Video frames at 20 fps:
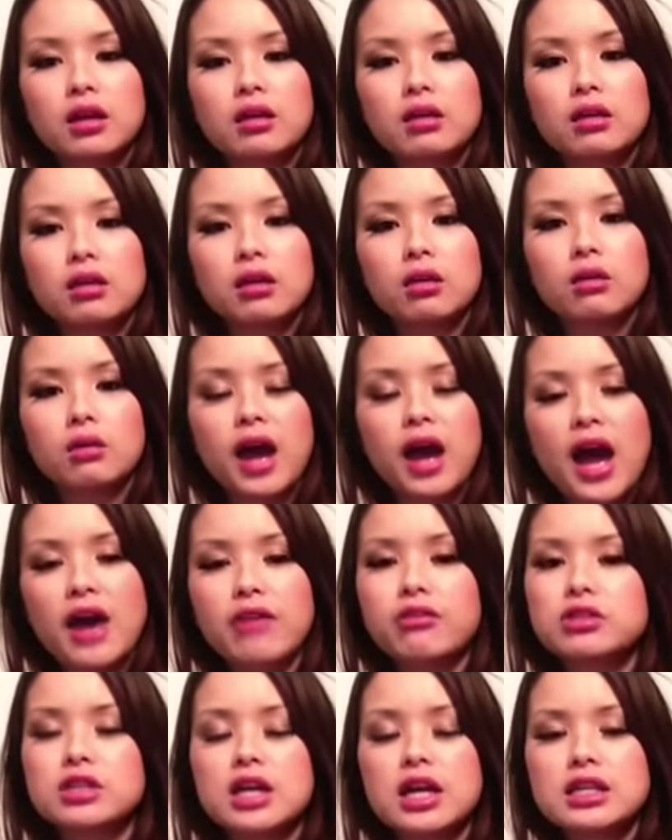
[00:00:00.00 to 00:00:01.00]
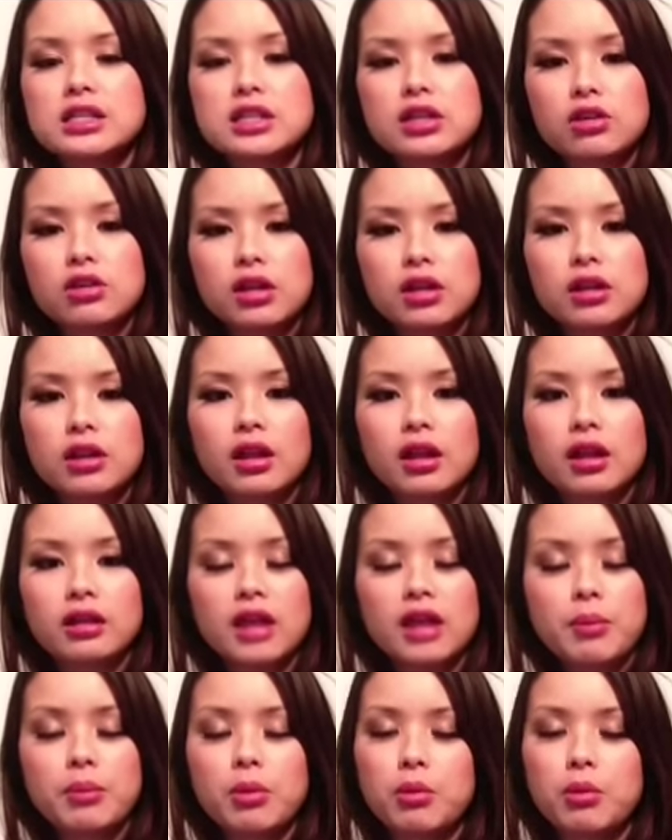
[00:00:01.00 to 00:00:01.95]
you know, advertising or anything like that.